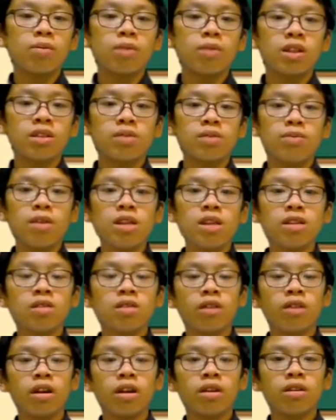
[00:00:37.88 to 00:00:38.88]
plus b
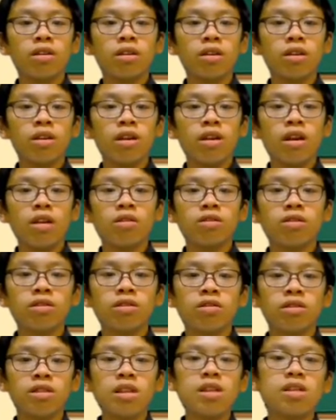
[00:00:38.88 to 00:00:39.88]
squared equals
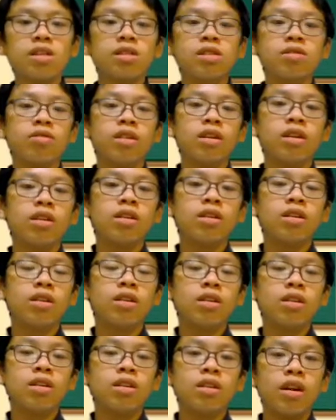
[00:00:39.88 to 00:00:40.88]
to c squared,
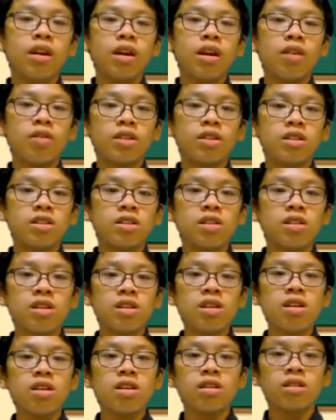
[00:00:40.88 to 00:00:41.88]
in which
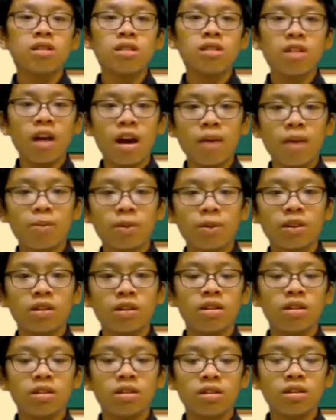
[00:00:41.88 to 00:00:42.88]
c is the
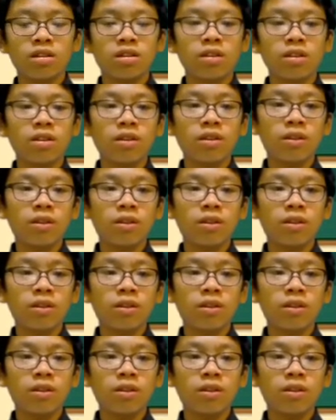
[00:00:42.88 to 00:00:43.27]
hypotenuse.